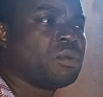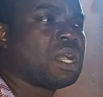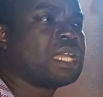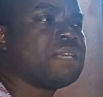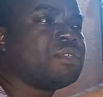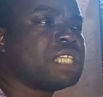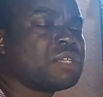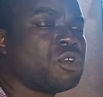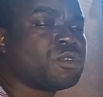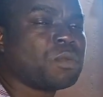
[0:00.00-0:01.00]
And if you check
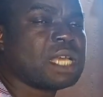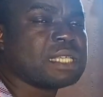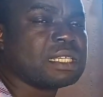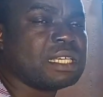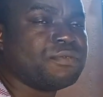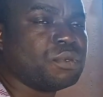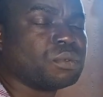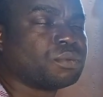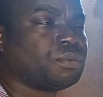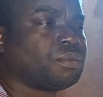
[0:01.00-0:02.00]
those formulas I gave you,
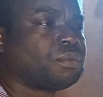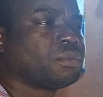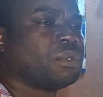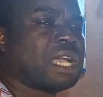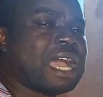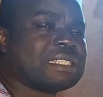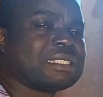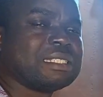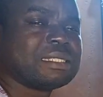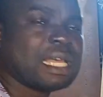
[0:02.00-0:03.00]
at
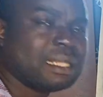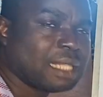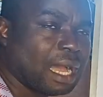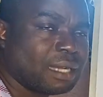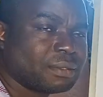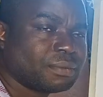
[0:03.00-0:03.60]
the center,